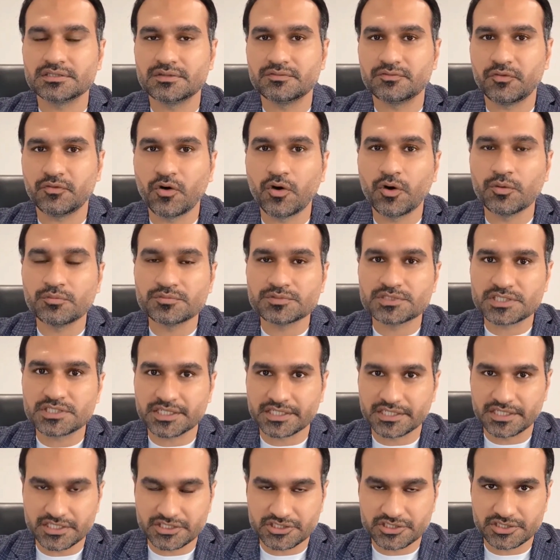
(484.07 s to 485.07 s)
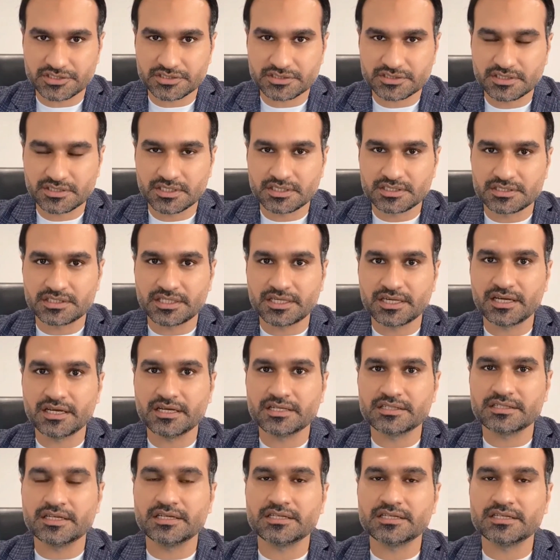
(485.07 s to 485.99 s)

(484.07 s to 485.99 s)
form signatures. They